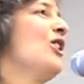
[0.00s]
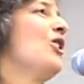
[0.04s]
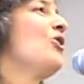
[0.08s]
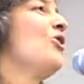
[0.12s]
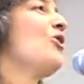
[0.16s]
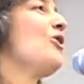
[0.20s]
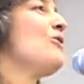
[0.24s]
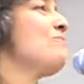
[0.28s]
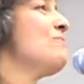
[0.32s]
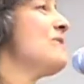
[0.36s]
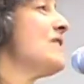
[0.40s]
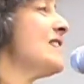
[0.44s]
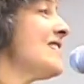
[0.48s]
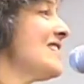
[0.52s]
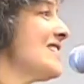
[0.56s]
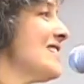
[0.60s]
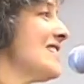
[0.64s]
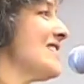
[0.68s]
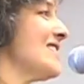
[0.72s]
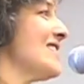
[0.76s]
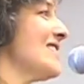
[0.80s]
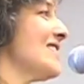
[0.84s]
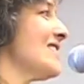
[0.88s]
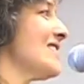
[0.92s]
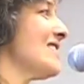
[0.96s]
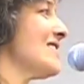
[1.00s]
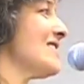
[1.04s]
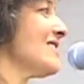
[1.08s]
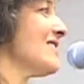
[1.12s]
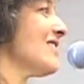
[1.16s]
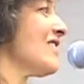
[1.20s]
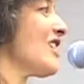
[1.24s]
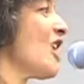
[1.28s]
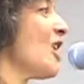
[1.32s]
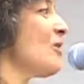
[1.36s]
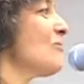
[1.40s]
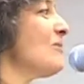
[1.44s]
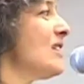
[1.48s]
or businesses
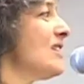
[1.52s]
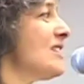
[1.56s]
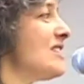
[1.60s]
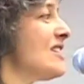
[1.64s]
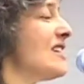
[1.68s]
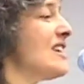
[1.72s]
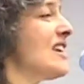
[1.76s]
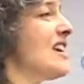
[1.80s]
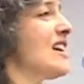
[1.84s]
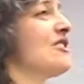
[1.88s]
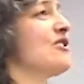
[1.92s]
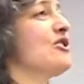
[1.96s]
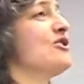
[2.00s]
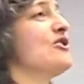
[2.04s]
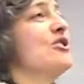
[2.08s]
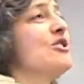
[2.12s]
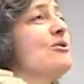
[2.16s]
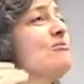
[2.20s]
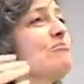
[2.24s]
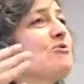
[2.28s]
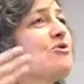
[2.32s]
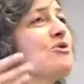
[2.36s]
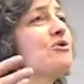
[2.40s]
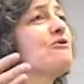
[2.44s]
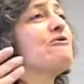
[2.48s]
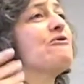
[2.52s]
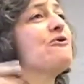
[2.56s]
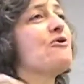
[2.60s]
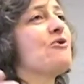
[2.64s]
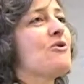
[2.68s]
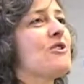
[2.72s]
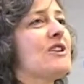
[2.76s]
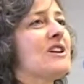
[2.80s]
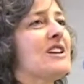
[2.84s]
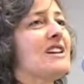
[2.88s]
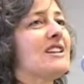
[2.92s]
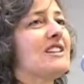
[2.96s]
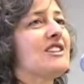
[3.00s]
coming together to move
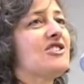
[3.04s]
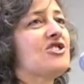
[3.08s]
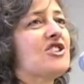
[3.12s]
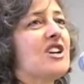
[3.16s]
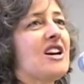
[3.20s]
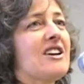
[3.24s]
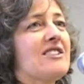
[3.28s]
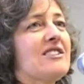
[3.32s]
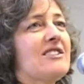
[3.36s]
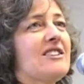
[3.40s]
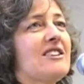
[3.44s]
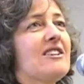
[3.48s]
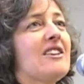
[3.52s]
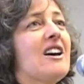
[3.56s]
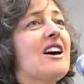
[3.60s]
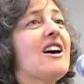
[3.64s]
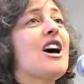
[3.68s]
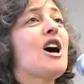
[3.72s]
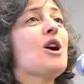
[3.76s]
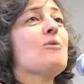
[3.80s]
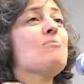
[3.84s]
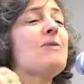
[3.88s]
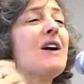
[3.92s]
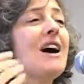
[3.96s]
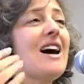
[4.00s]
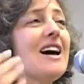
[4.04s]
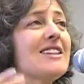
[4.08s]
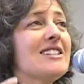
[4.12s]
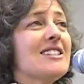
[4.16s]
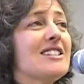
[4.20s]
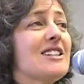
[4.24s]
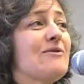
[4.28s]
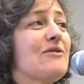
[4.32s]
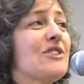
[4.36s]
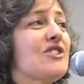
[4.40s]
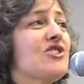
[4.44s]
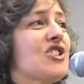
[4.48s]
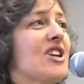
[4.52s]
forward an agenda, a
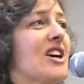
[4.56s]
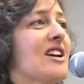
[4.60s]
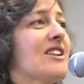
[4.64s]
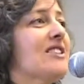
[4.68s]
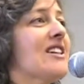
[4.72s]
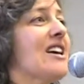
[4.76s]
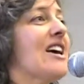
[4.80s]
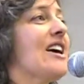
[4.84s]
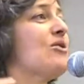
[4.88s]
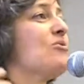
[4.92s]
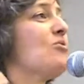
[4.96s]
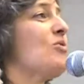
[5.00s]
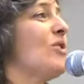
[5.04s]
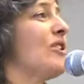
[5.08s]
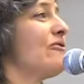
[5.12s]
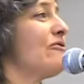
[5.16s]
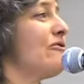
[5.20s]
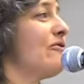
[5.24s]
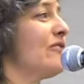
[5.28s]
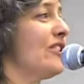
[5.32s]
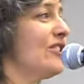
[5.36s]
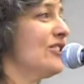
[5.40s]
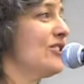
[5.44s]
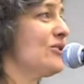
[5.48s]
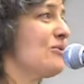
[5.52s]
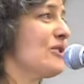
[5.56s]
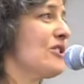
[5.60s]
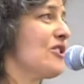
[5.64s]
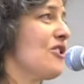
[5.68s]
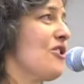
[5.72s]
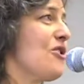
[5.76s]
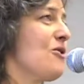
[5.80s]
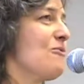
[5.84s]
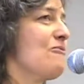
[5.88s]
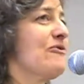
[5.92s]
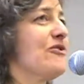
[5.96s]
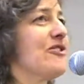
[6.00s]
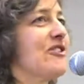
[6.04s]
positive agenda, and one filled with
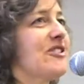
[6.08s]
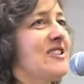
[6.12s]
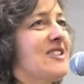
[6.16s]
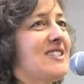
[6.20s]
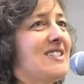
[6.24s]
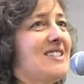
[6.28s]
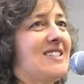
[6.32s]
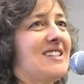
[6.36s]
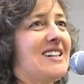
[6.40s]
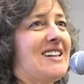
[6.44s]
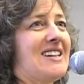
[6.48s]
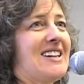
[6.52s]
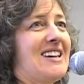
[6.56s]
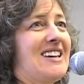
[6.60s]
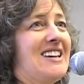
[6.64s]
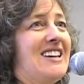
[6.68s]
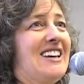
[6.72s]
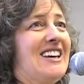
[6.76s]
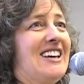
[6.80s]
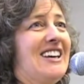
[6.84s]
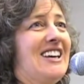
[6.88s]
hope for this city.